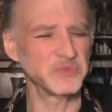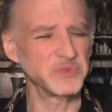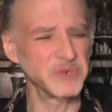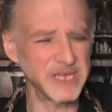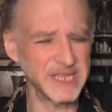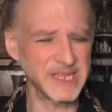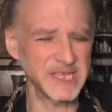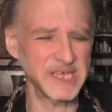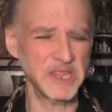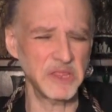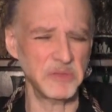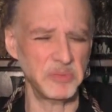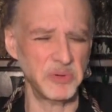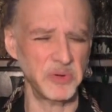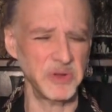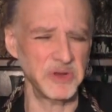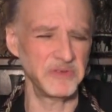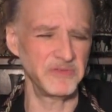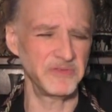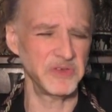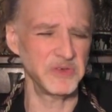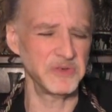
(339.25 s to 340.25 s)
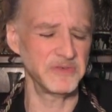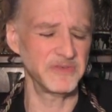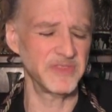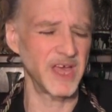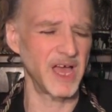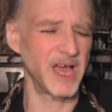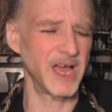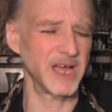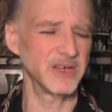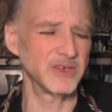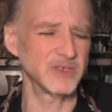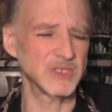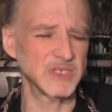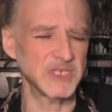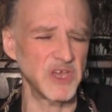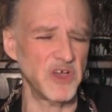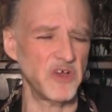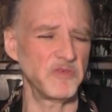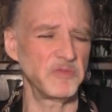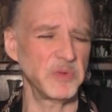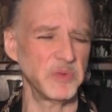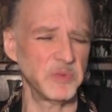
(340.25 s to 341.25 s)
really the point of view of the higher
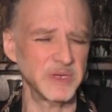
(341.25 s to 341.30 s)
self.